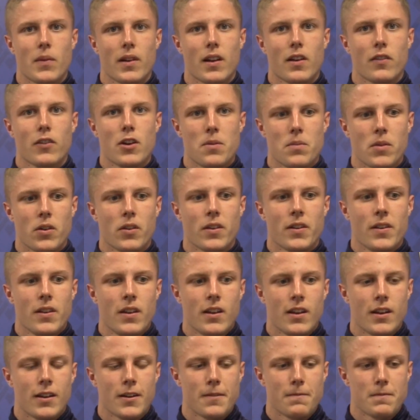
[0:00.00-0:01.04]
when I've come
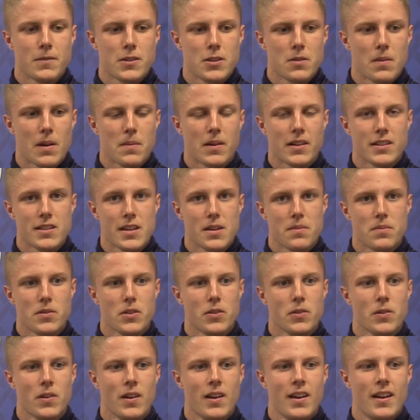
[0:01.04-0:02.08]
on to make my
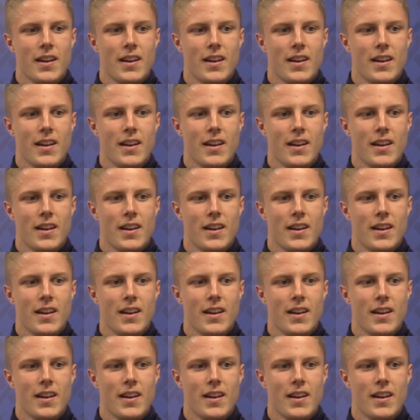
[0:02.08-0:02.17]
debut.